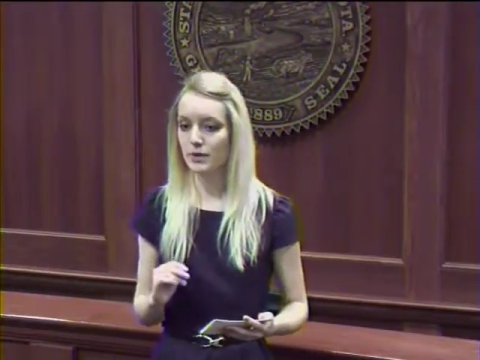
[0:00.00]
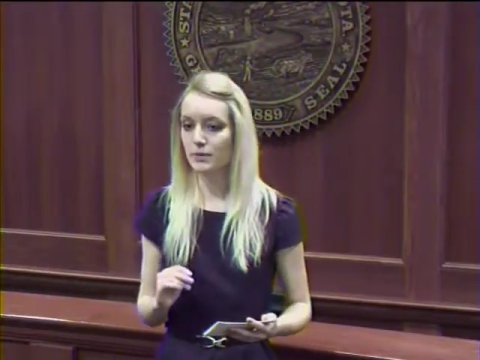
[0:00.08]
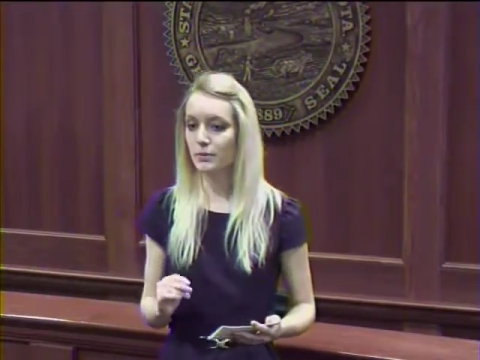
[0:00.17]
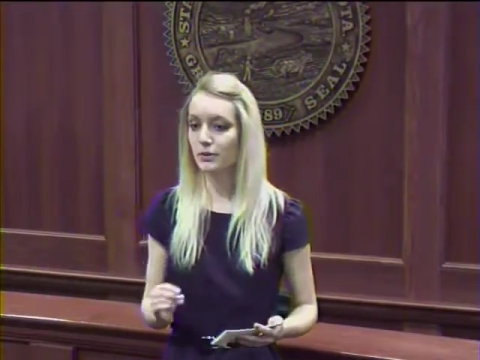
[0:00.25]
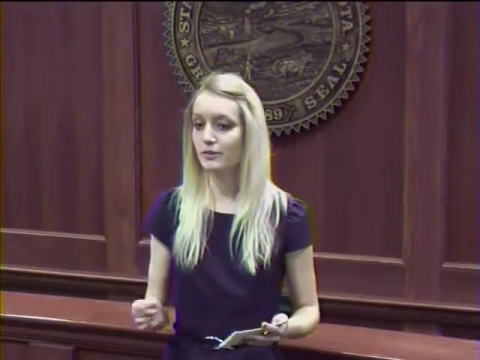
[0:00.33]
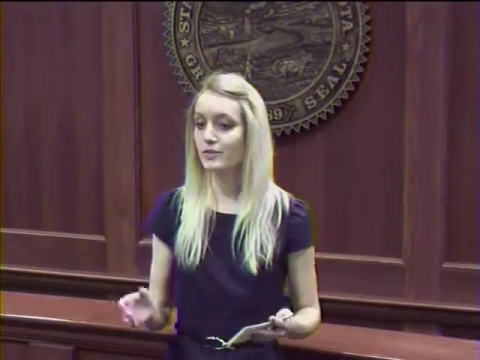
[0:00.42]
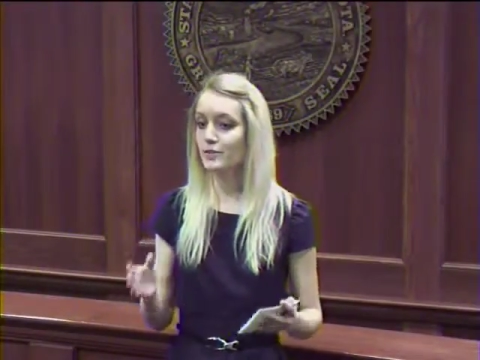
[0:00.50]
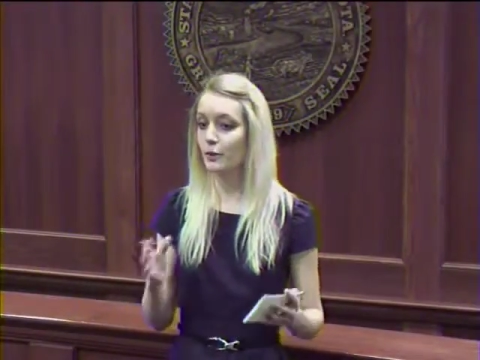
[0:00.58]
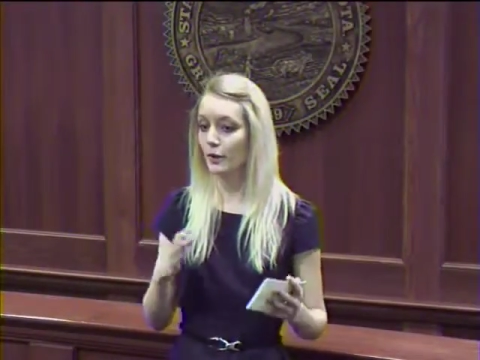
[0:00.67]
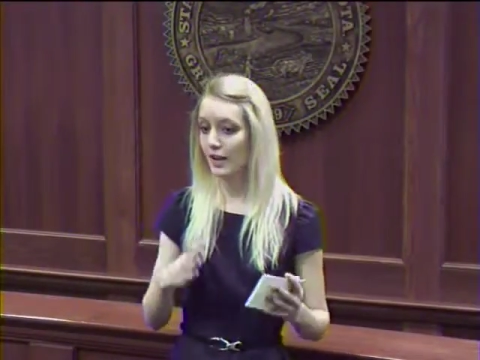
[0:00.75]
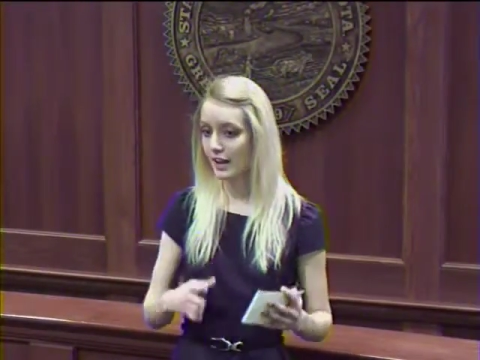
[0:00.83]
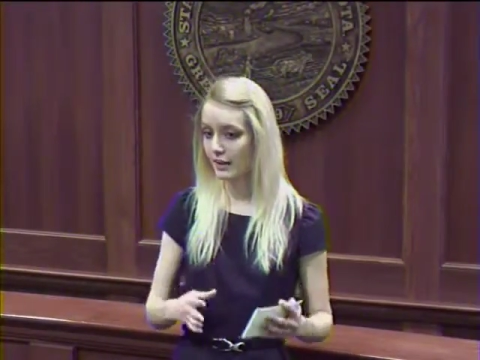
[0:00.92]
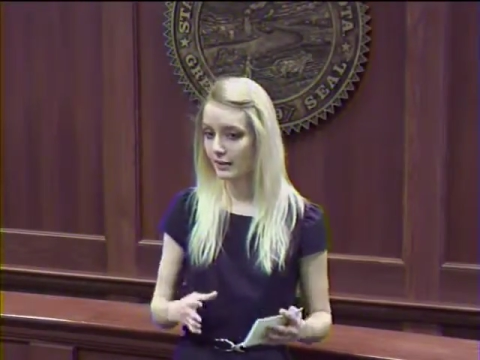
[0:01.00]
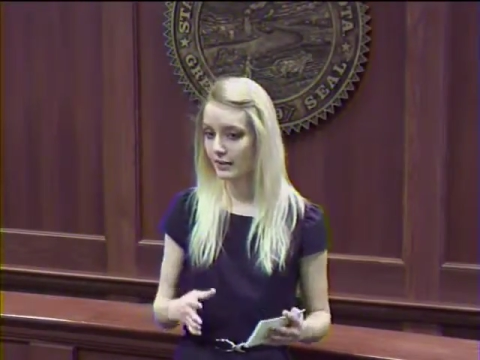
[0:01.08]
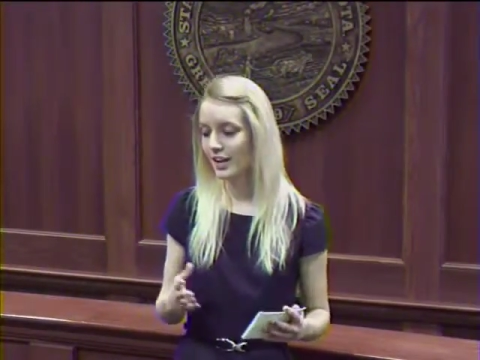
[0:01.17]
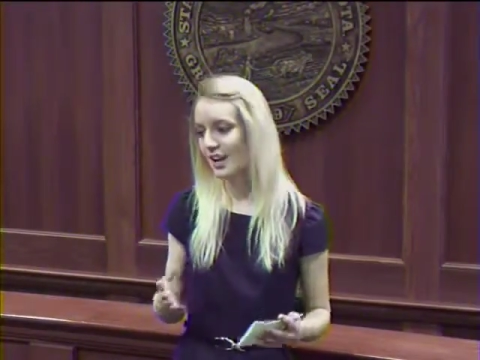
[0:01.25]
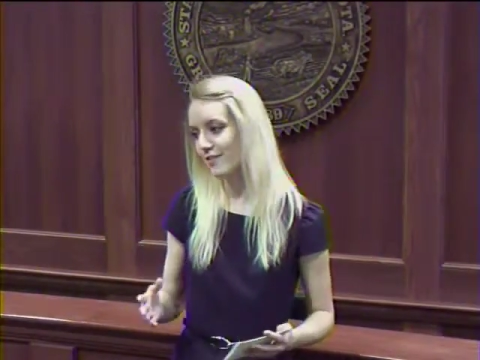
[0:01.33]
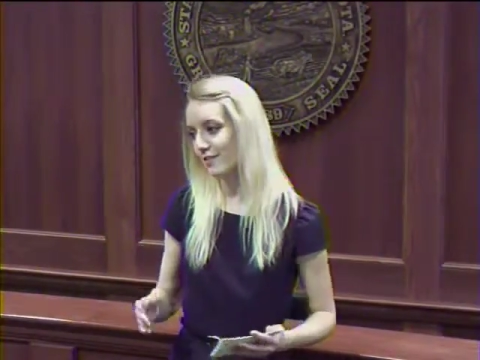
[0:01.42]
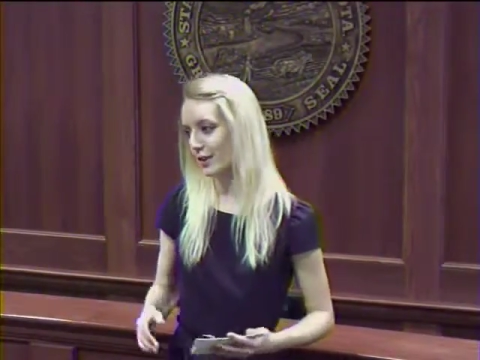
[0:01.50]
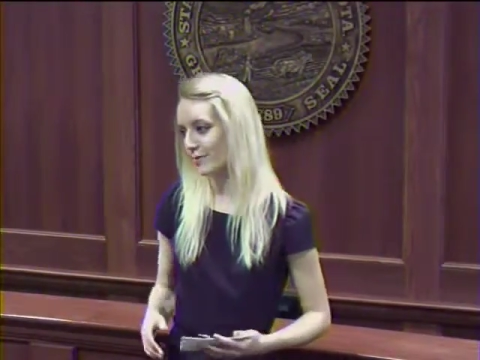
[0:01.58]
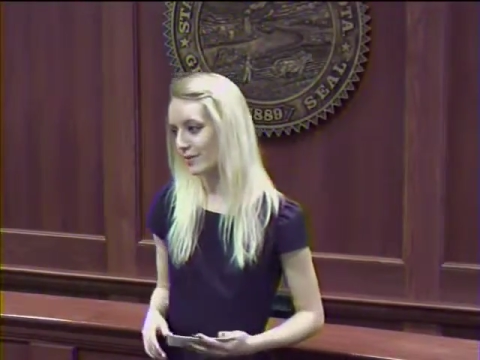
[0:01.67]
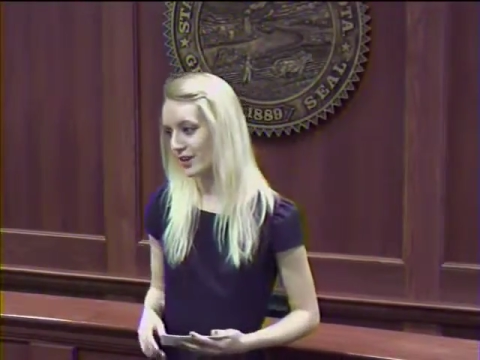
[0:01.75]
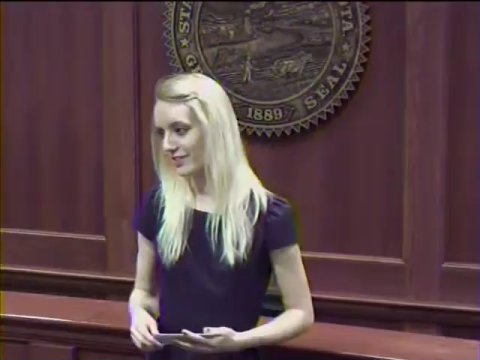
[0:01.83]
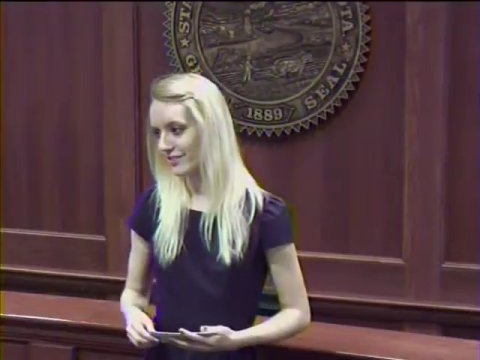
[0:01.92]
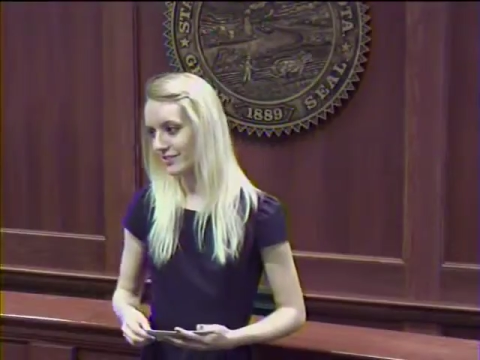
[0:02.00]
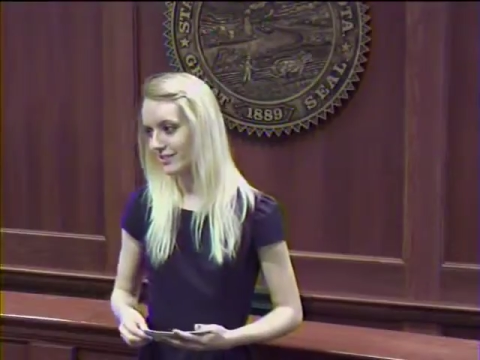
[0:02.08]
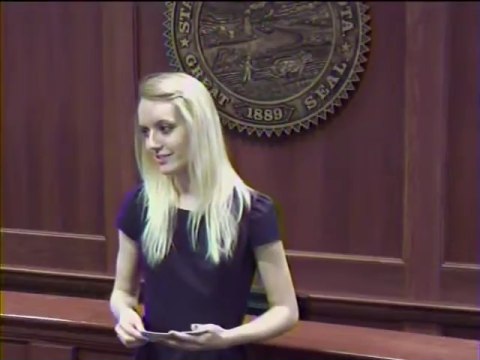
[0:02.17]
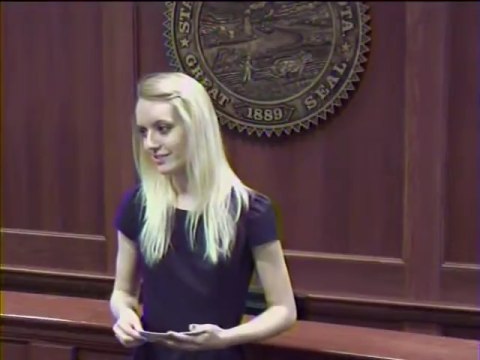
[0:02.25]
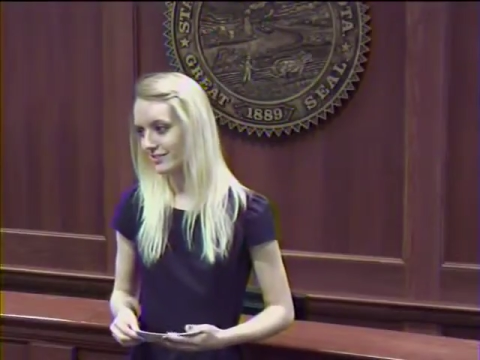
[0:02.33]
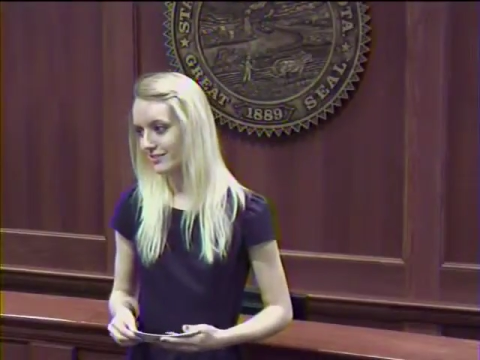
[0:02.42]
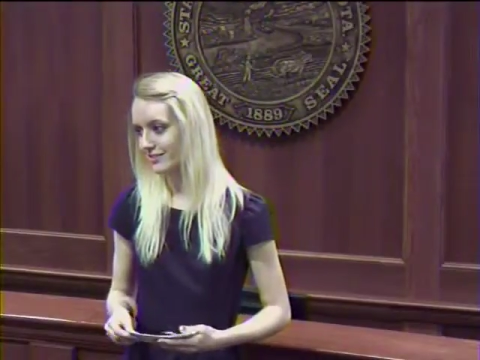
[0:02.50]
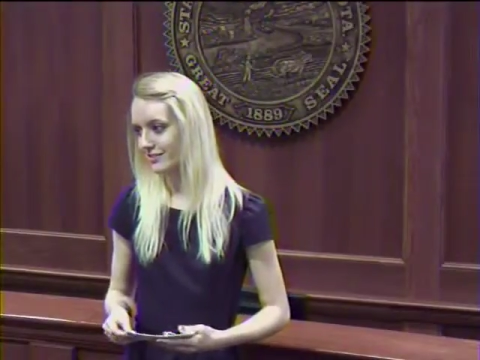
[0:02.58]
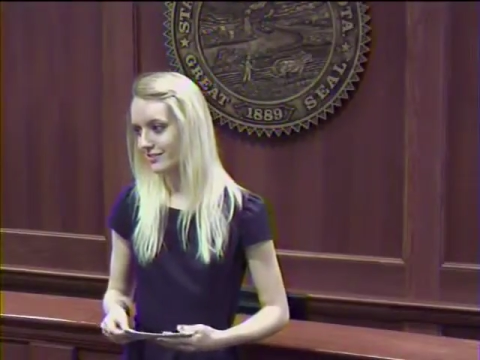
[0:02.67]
in improving soil health and farm profits.